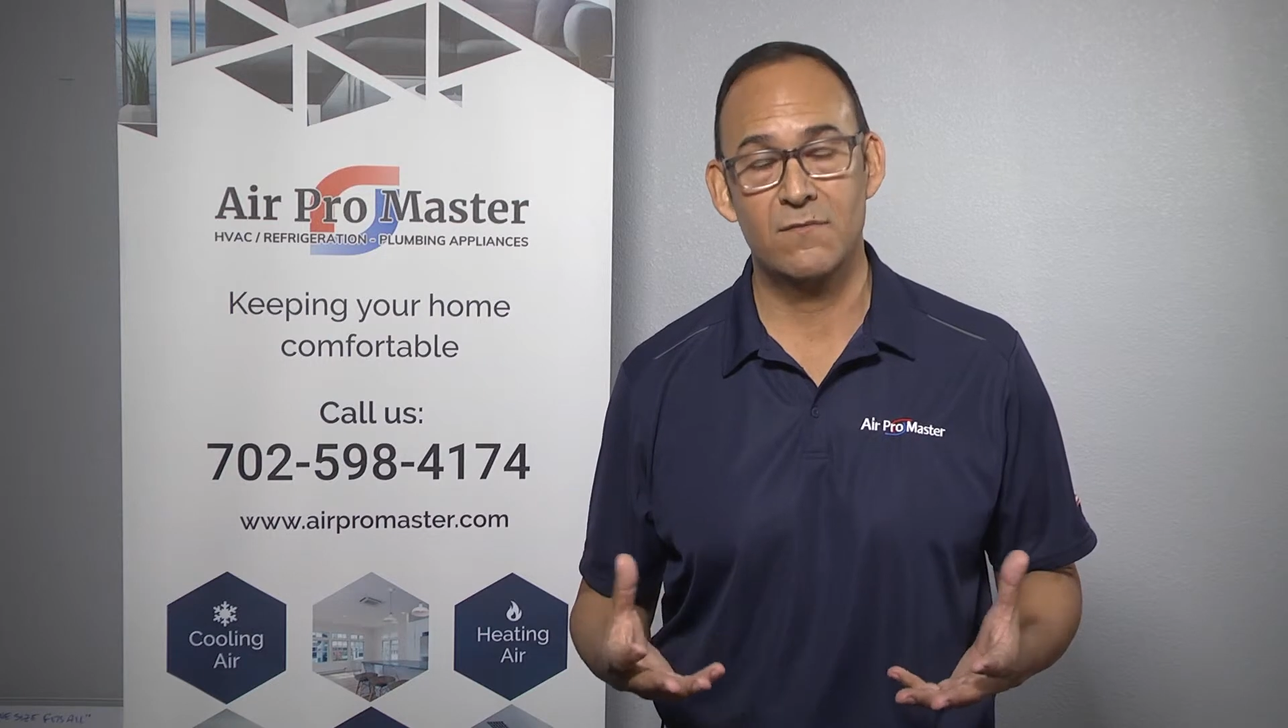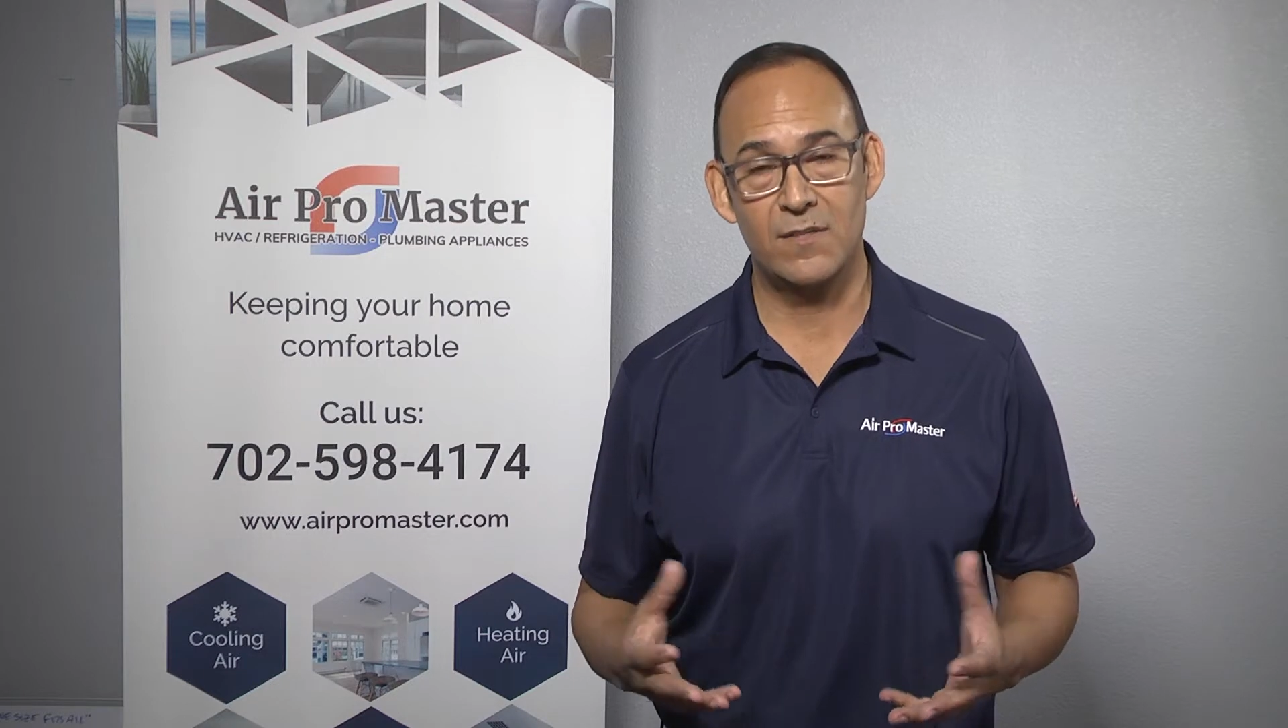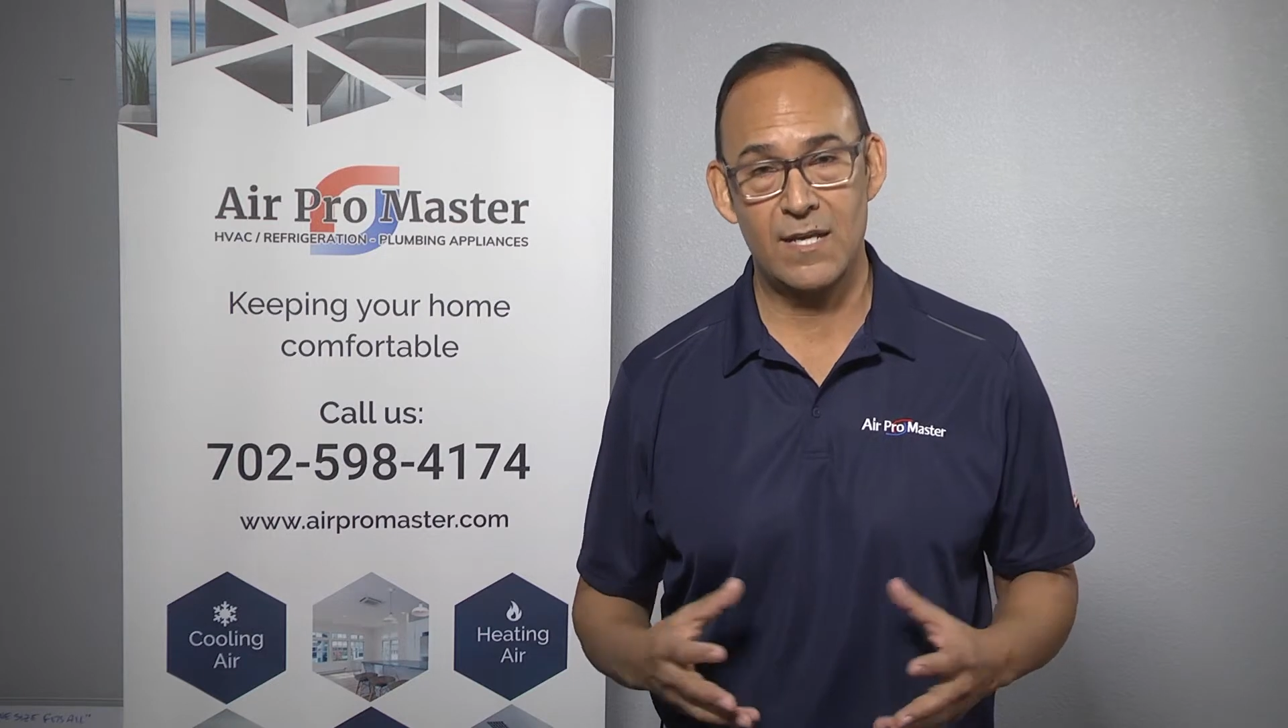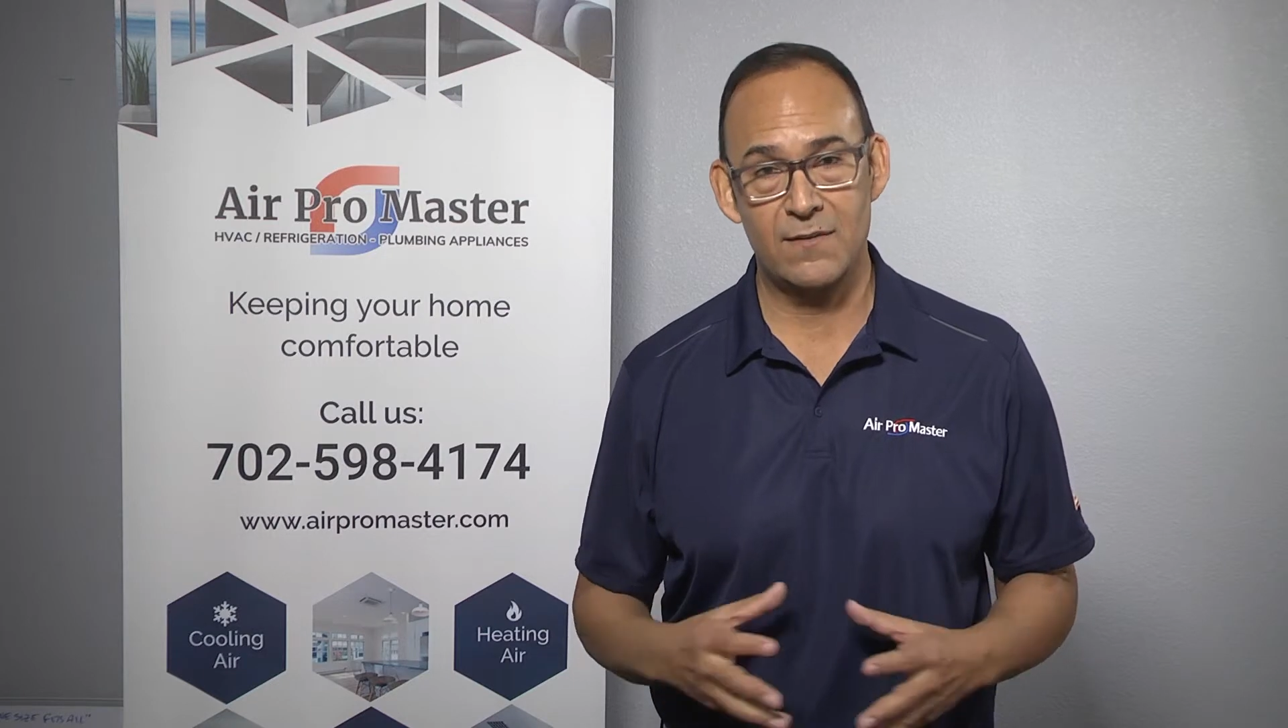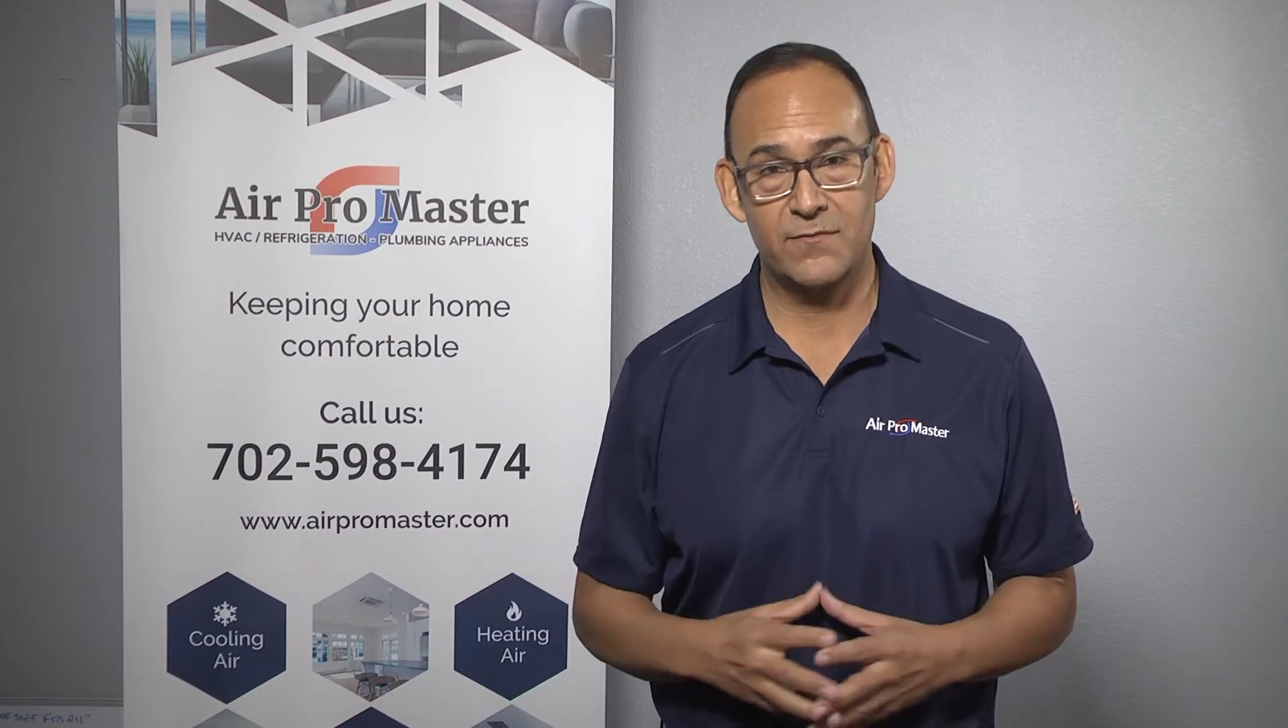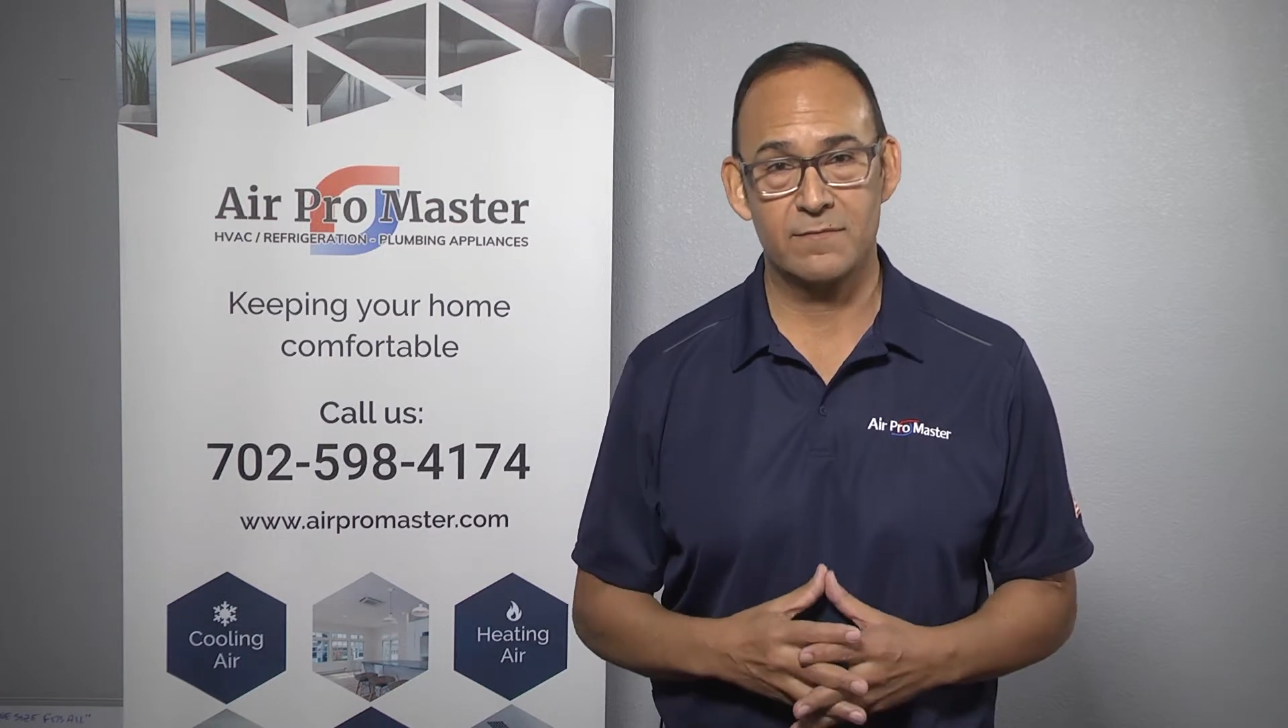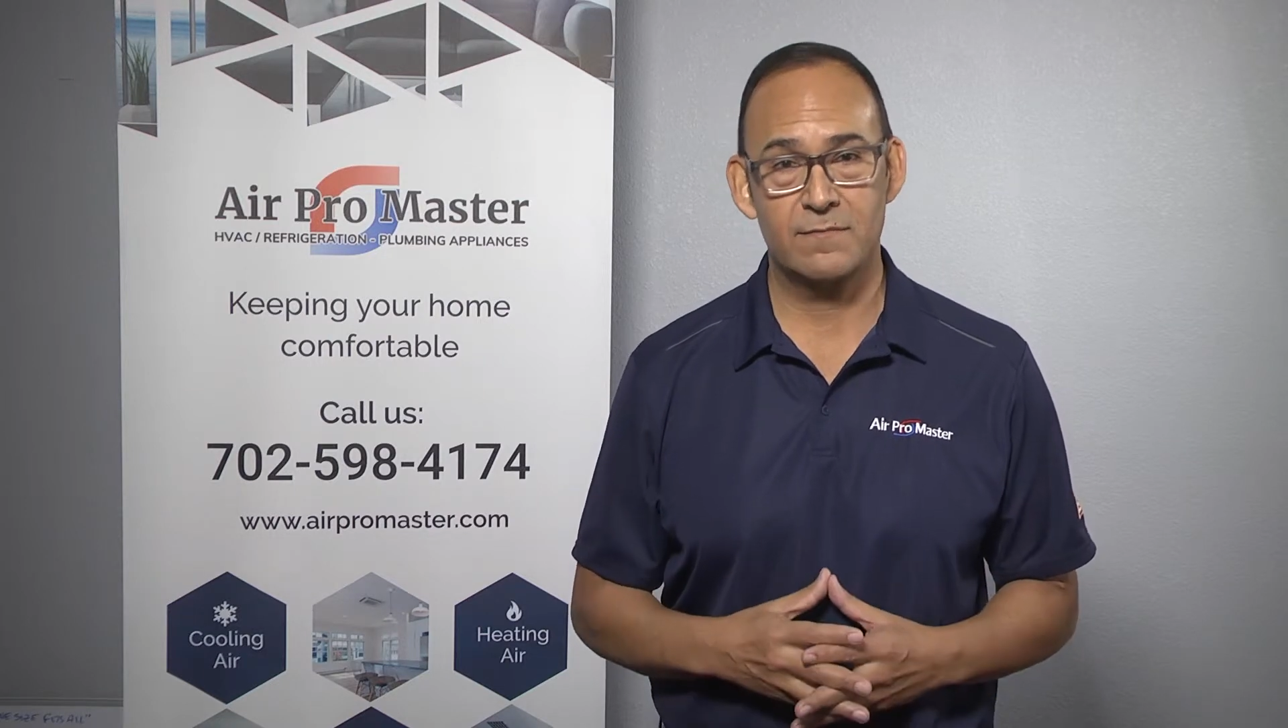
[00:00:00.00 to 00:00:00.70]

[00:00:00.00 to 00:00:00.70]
of life.